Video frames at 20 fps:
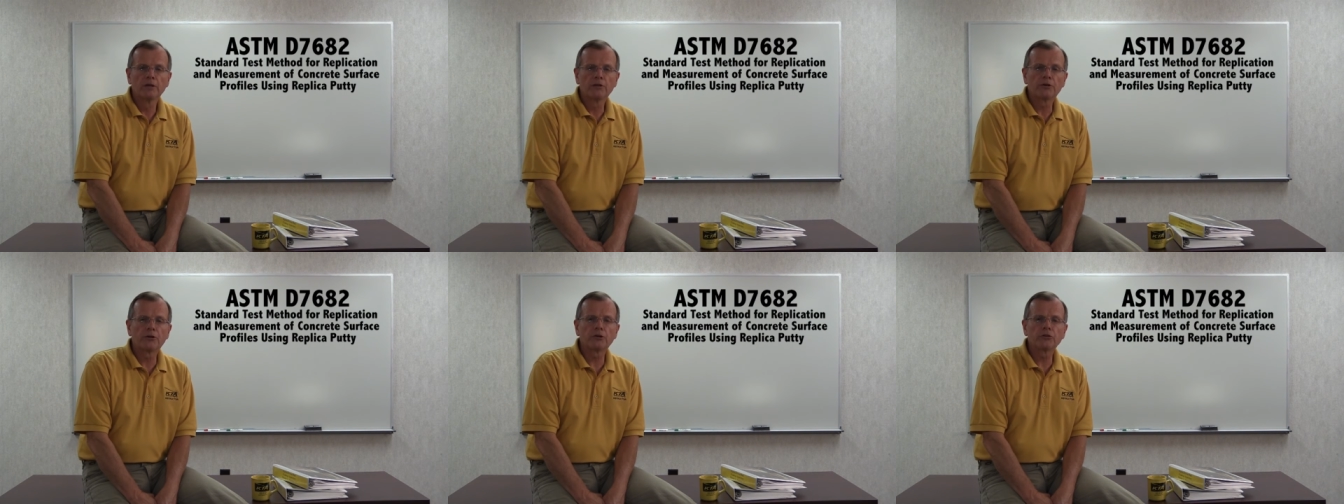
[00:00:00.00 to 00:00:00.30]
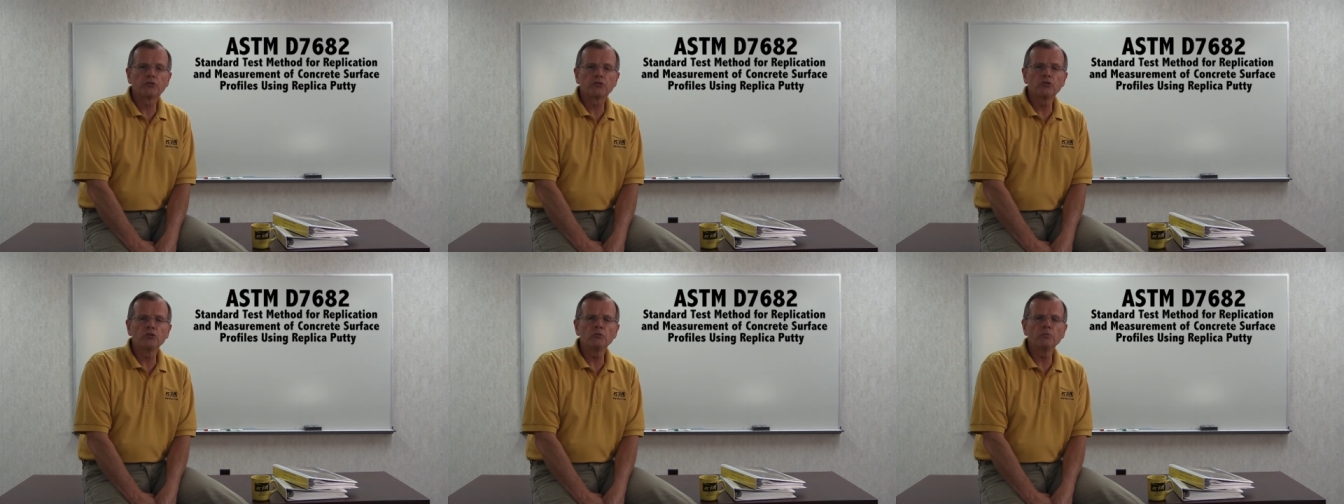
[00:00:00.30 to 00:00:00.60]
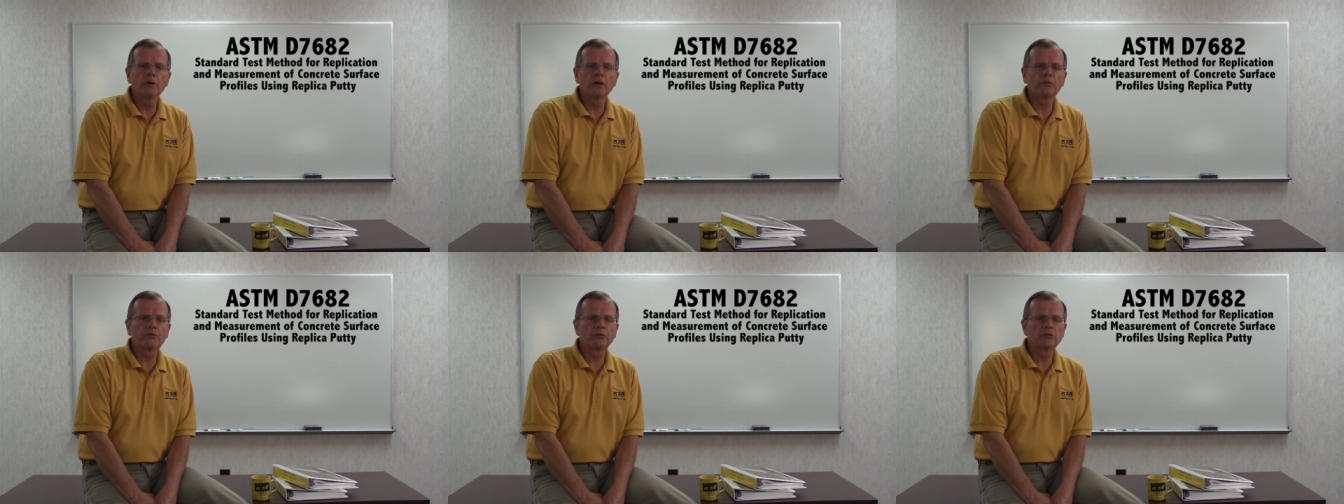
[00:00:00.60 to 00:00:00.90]
There are
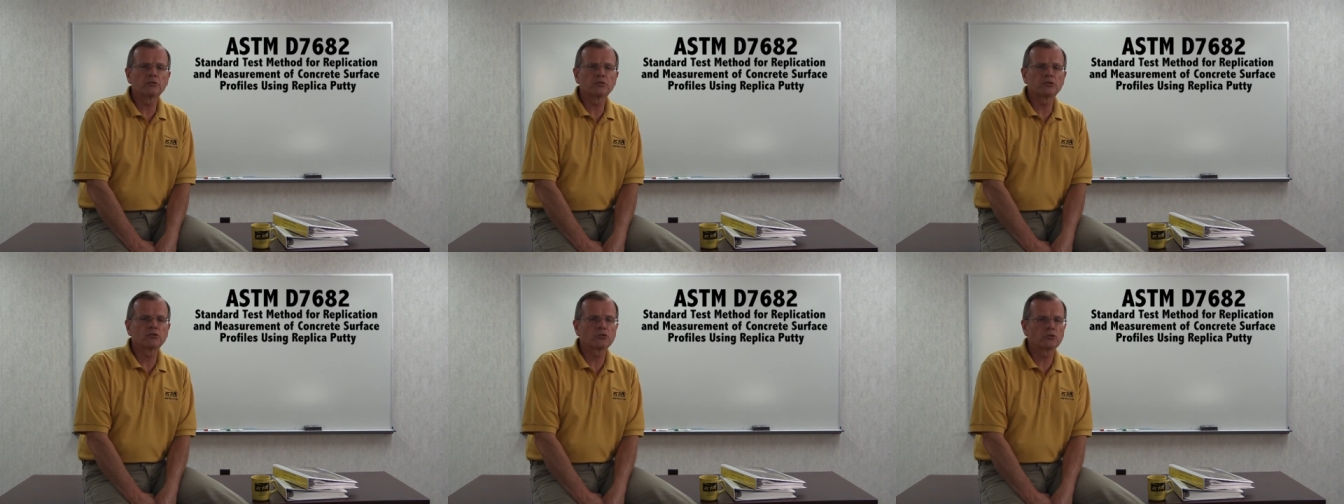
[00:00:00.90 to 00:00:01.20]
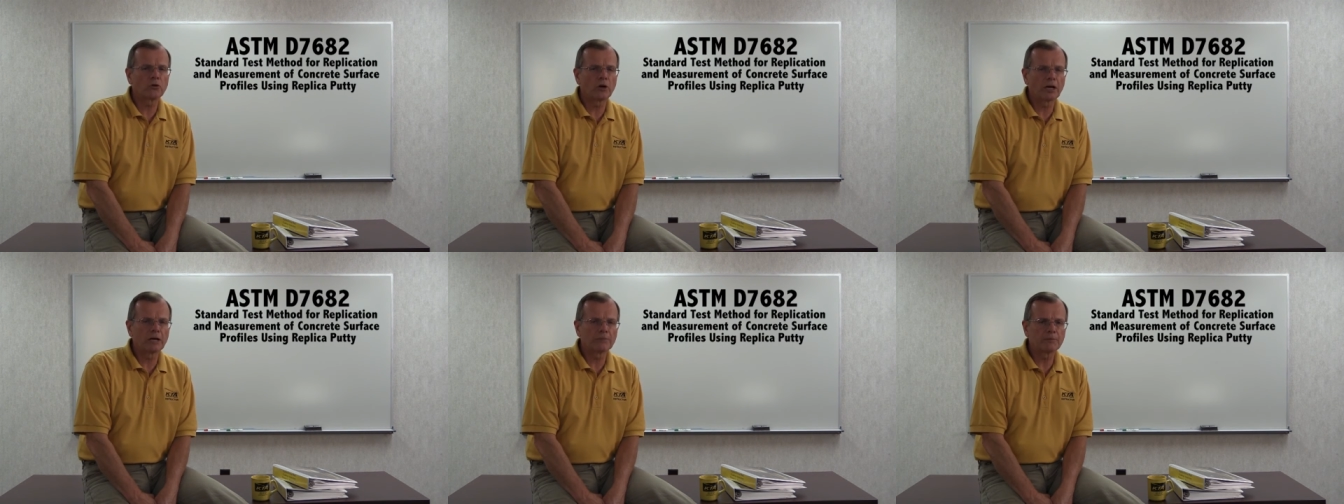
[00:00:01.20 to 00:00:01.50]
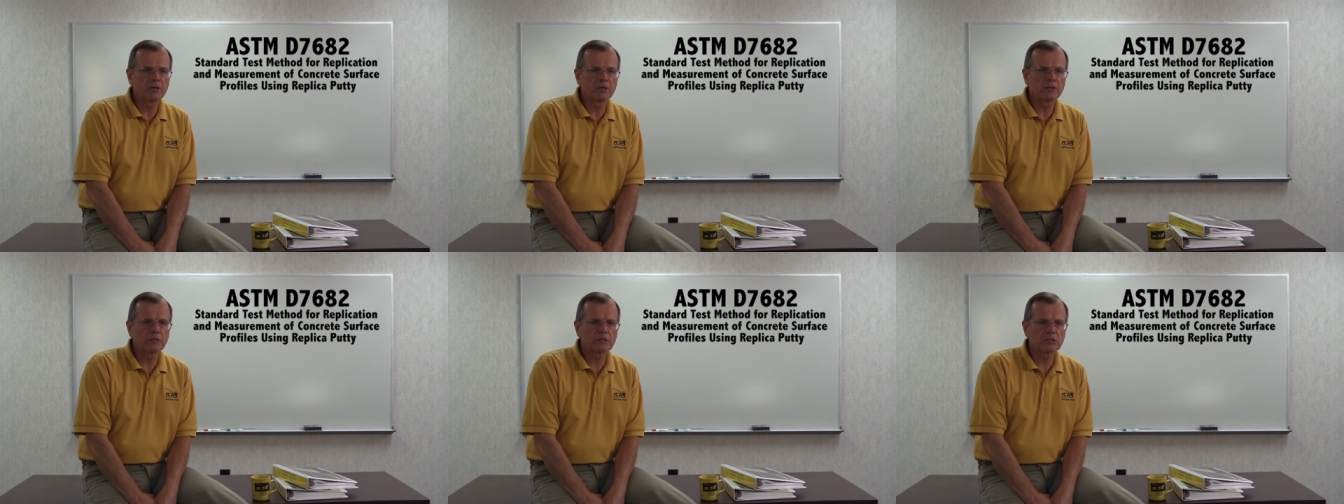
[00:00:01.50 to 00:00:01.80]
2 methods
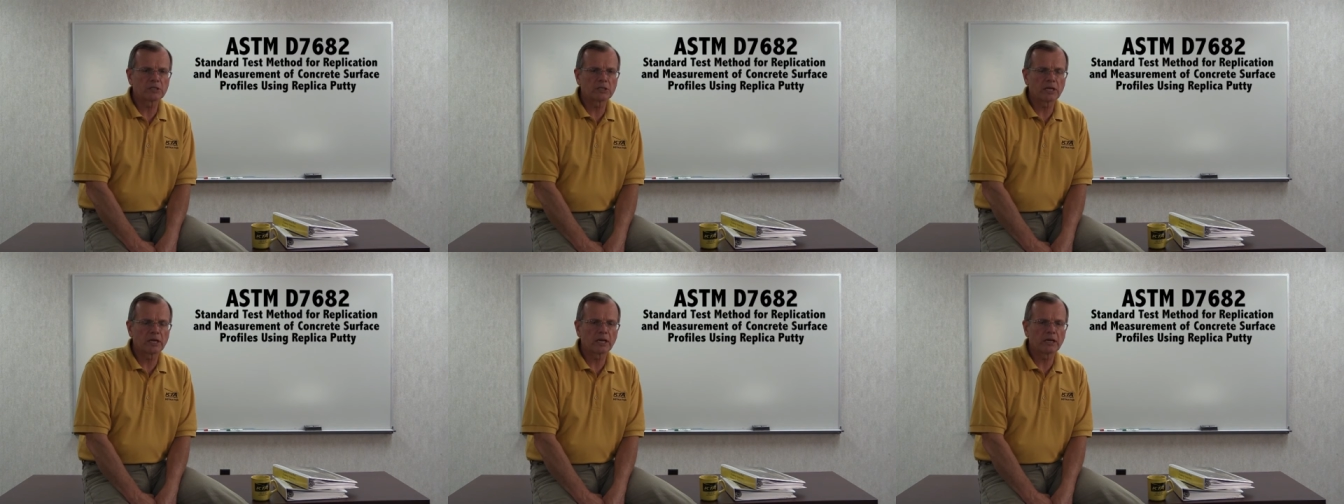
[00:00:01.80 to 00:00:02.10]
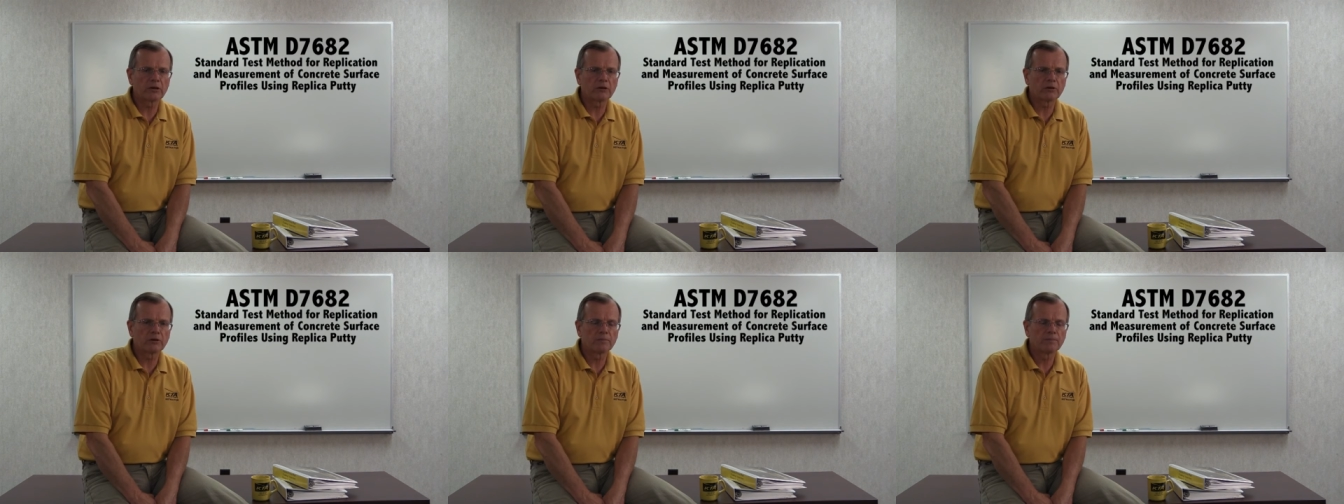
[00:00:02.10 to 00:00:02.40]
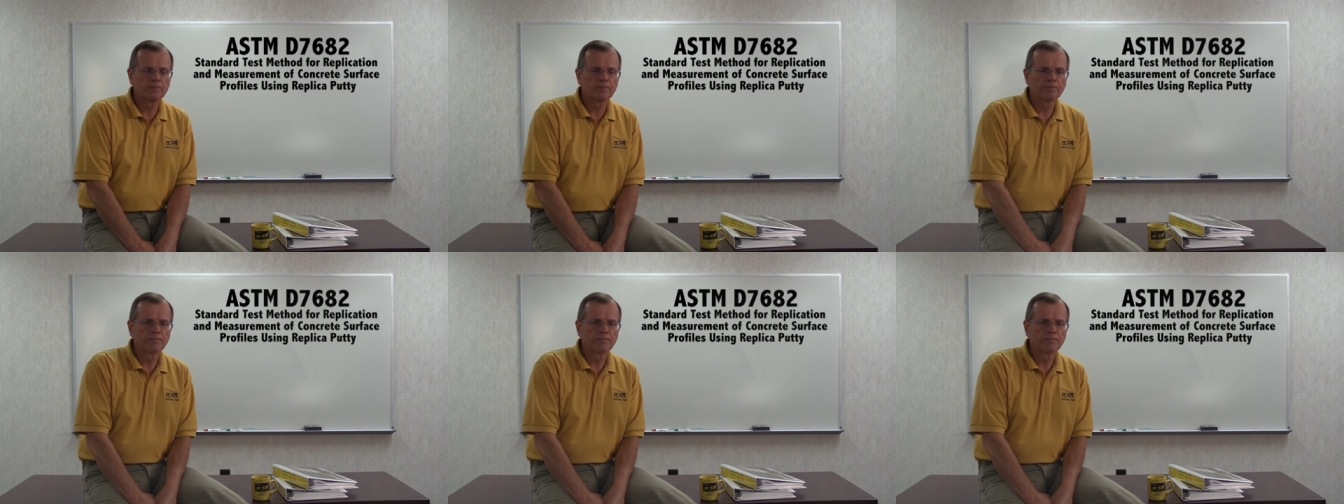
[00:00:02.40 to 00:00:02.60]
described in the standard.